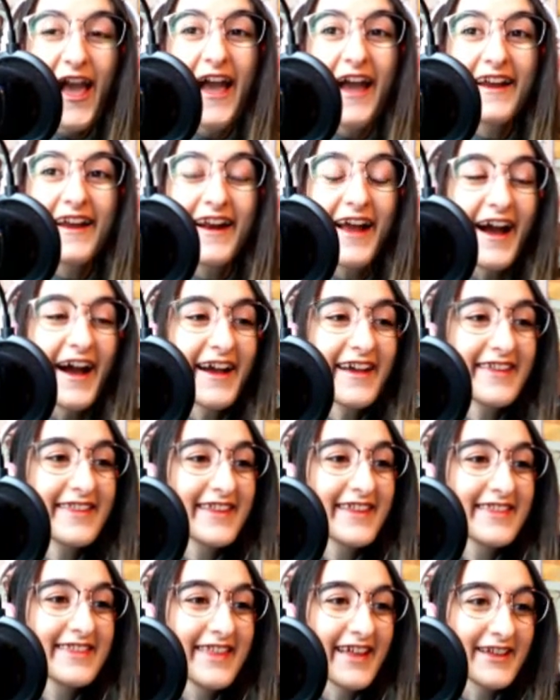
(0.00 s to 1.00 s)
And I
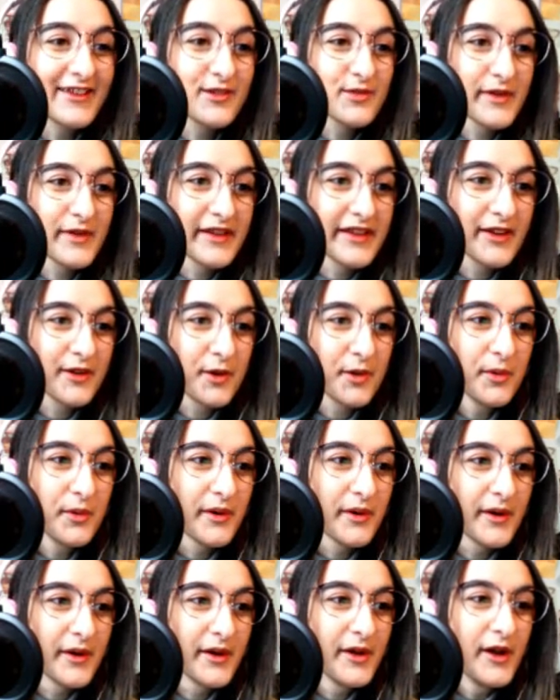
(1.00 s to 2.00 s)
think that's really
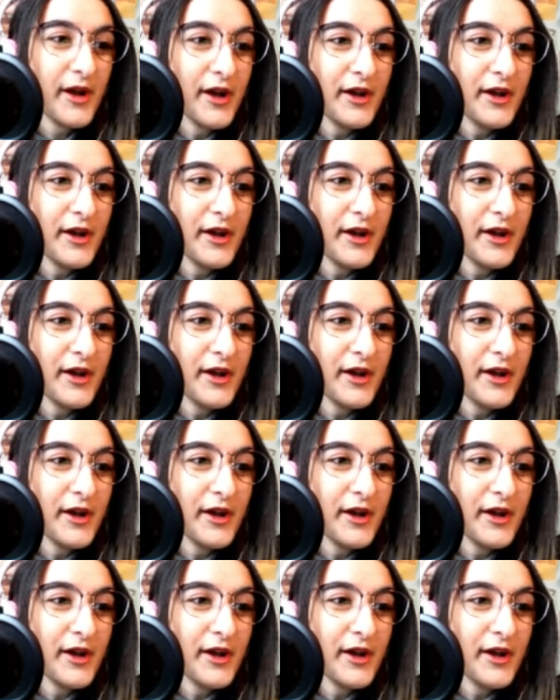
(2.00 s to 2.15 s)
cool.